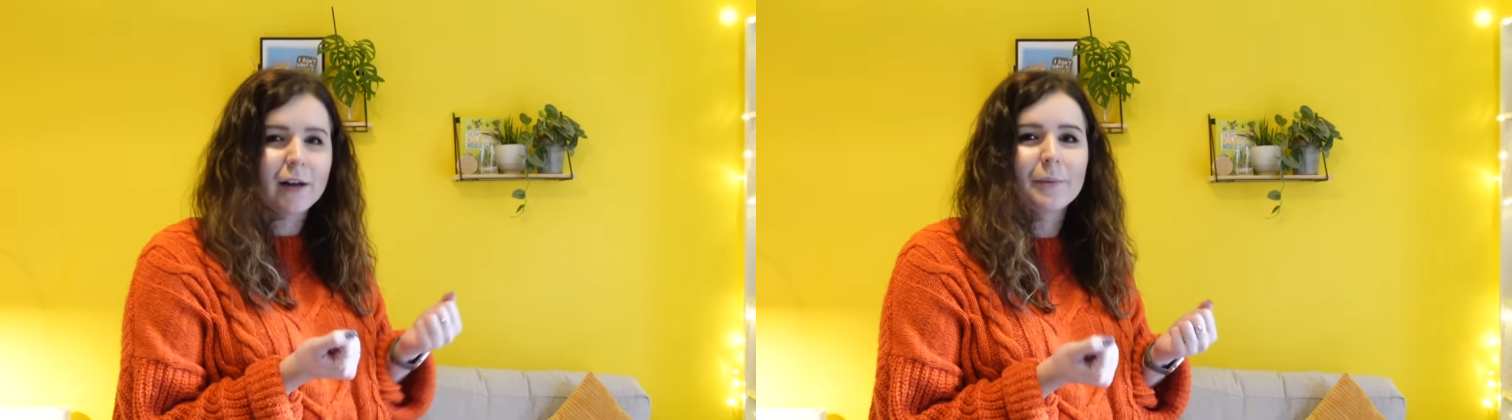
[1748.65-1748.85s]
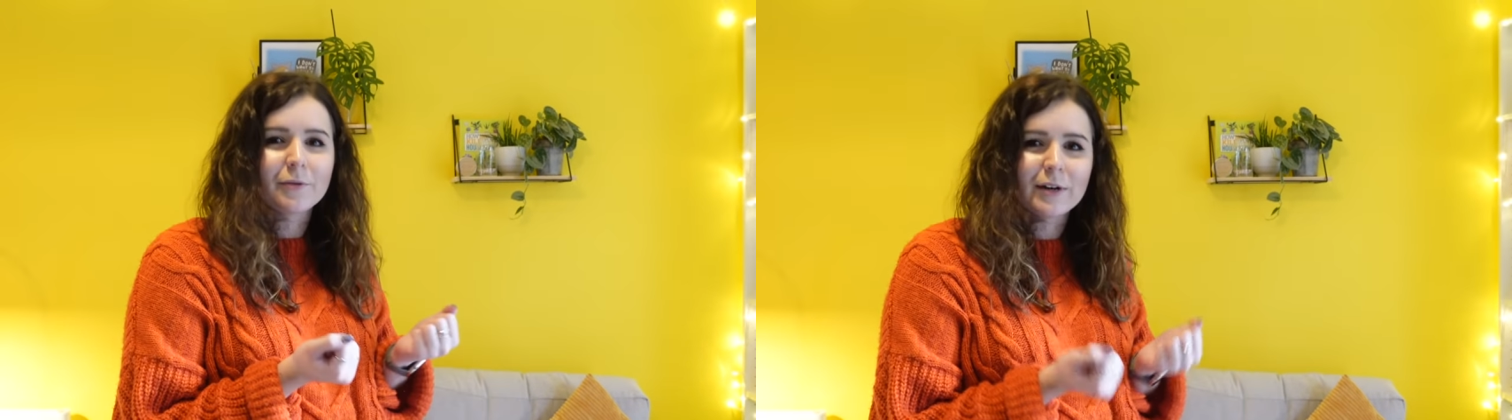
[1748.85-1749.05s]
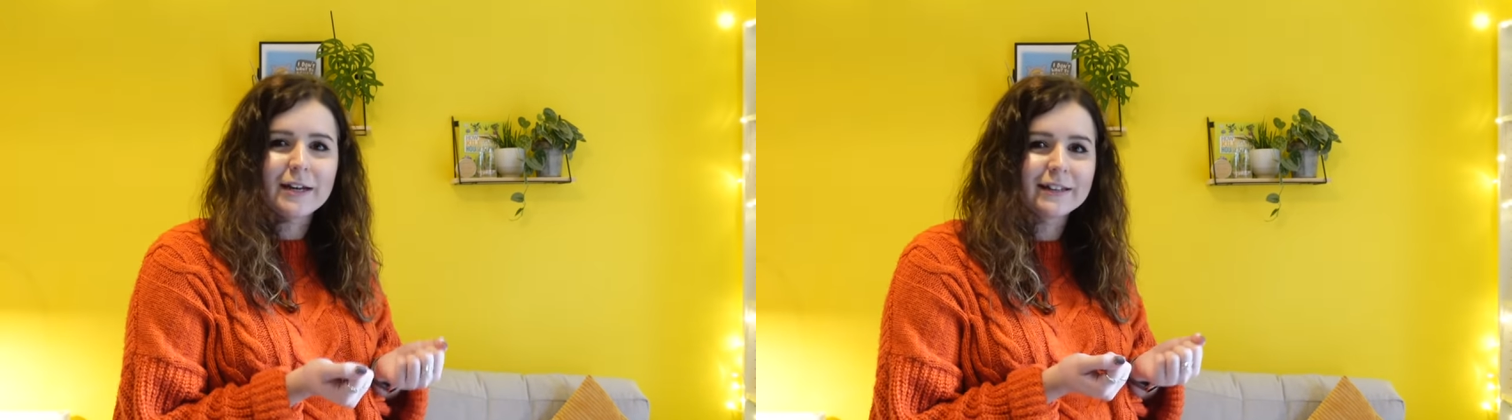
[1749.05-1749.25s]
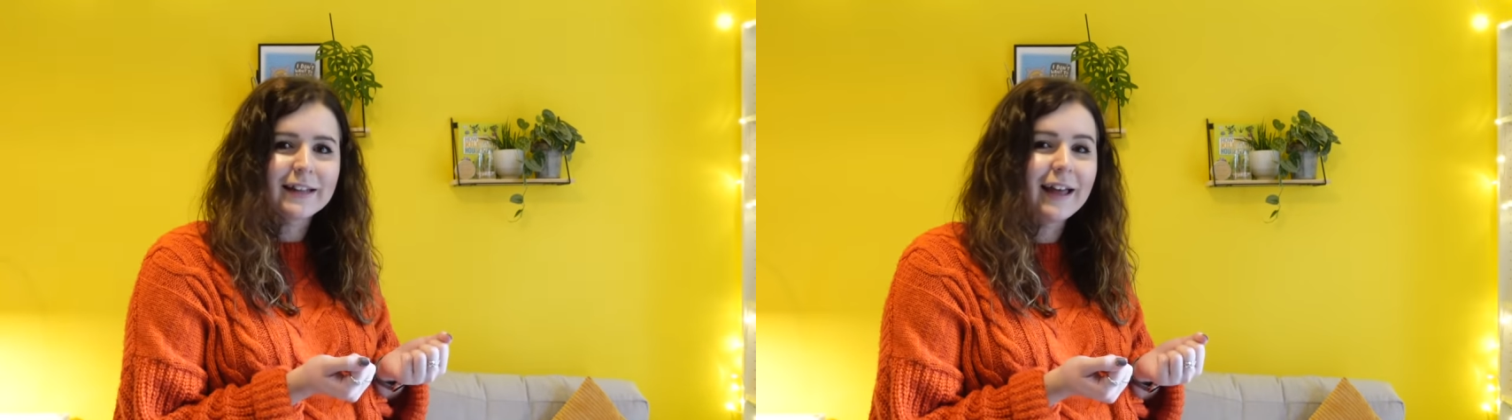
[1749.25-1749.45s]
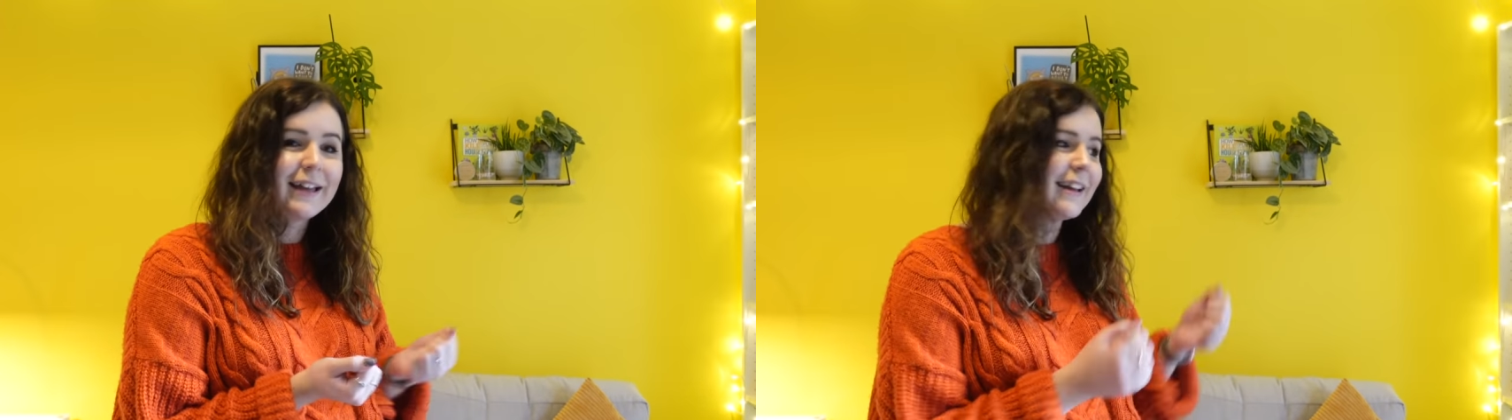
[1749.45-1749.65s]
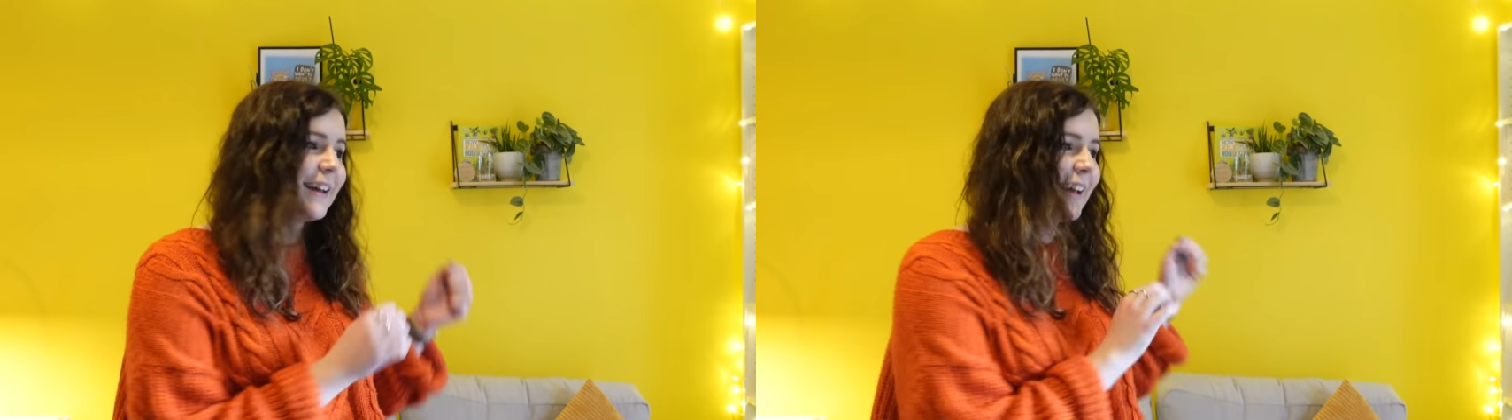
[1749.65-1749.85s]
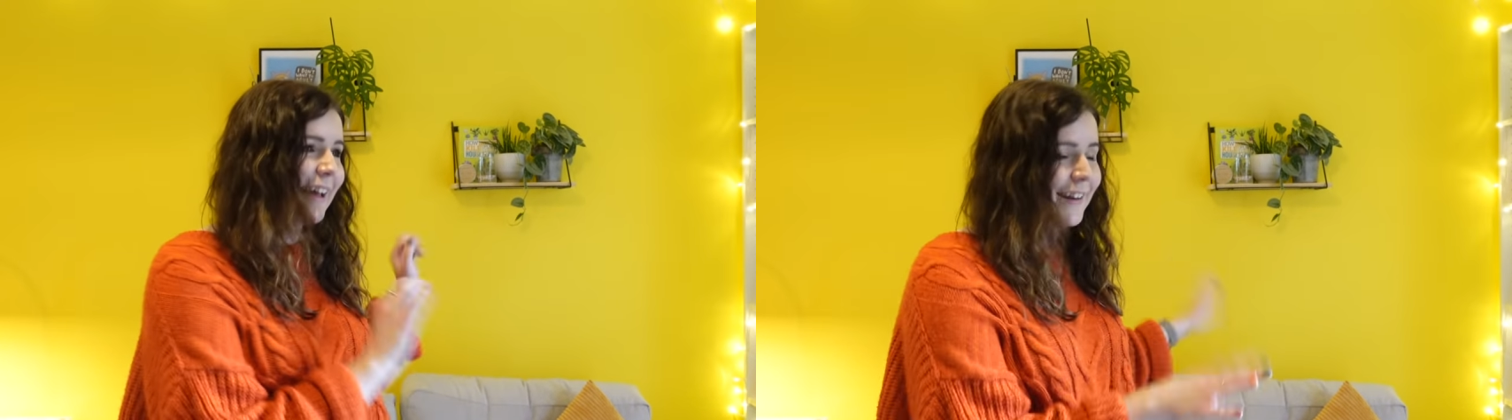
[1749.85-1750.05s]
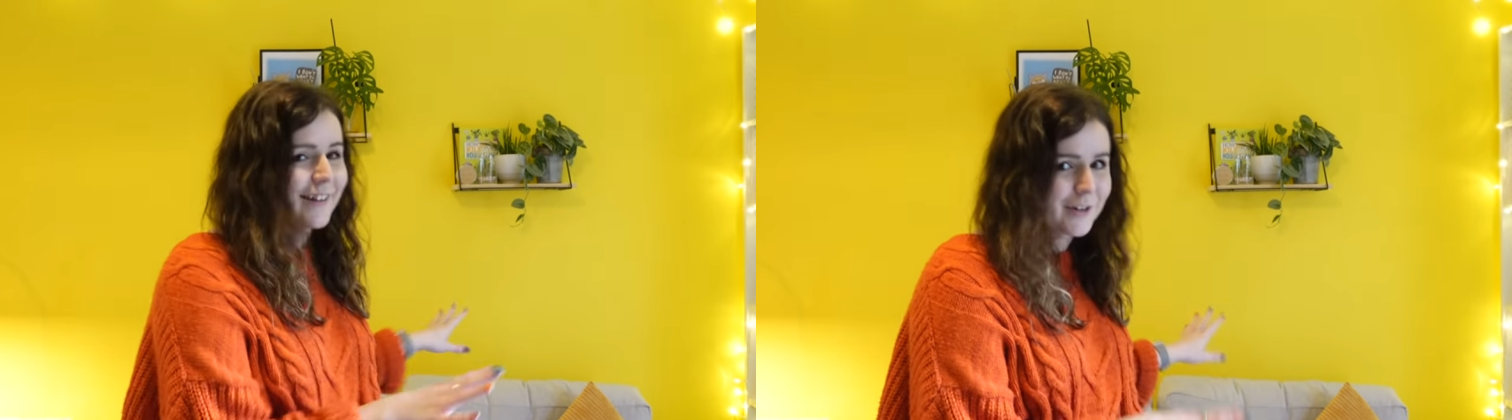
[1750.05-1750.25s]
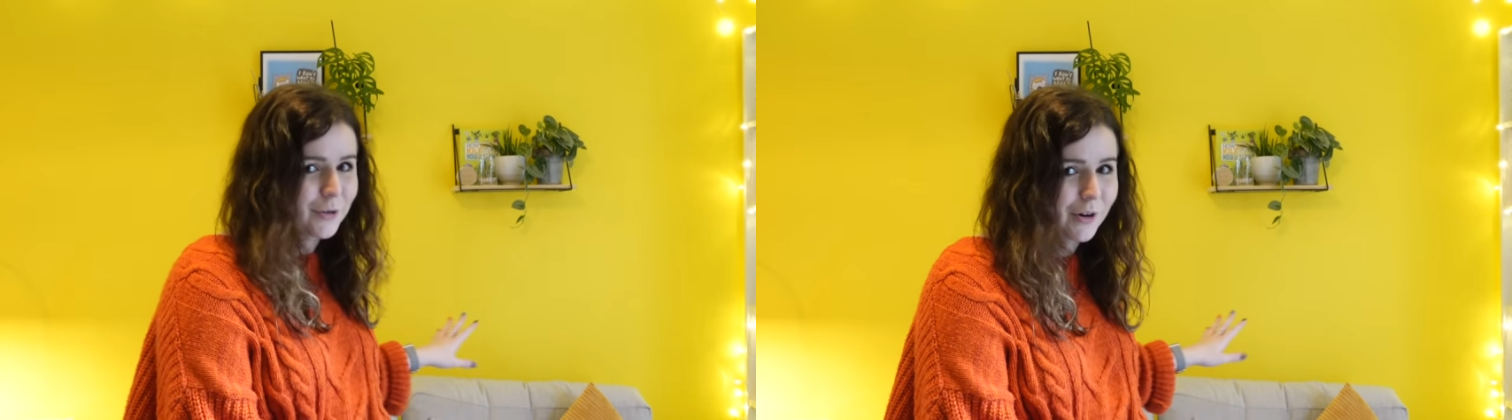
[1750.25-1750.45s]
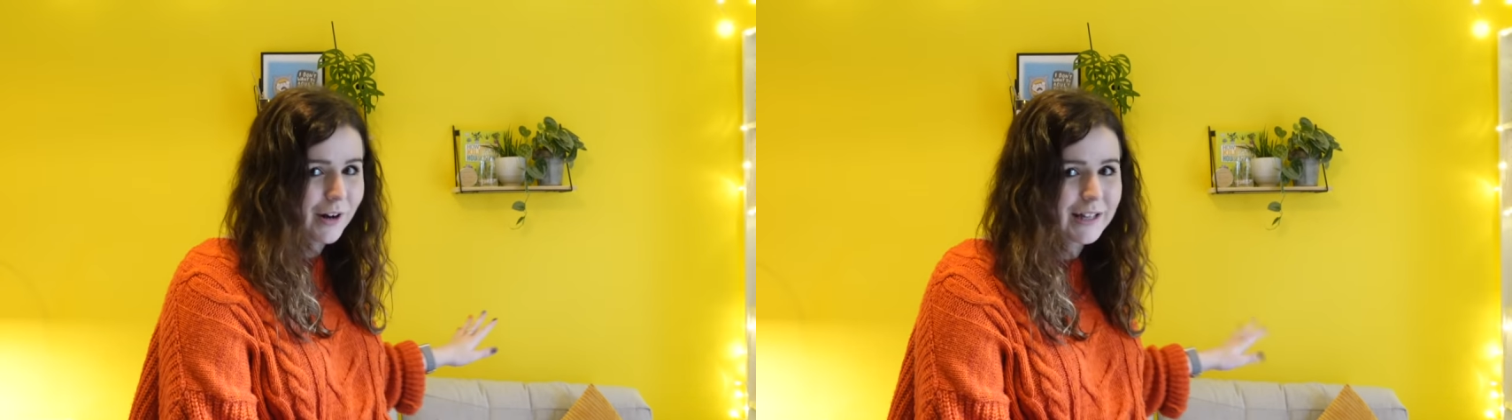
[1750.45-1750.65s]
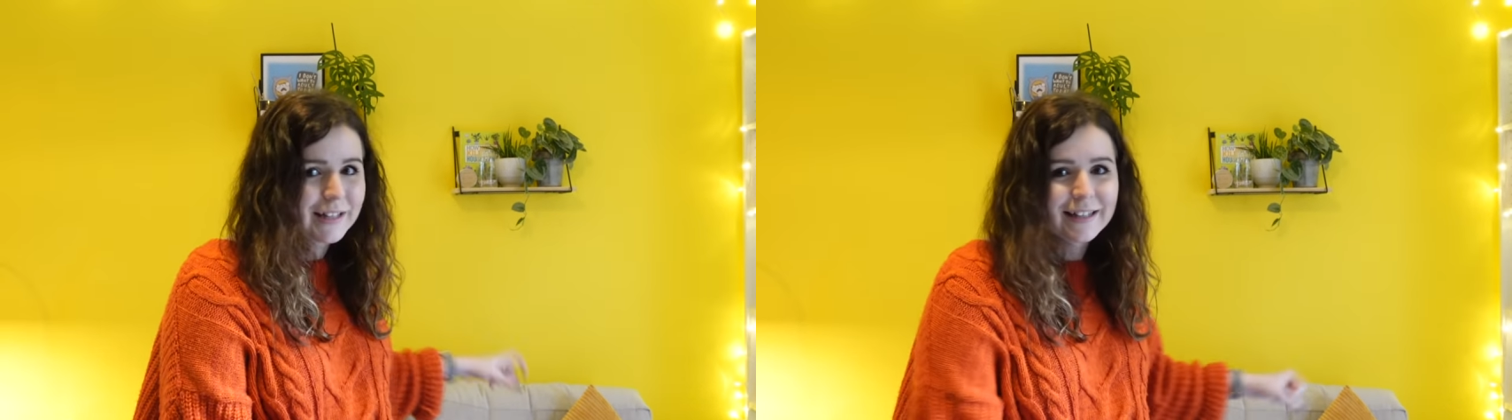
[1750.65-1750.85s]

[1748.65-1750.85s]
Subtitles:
up and read in there, and I adore it.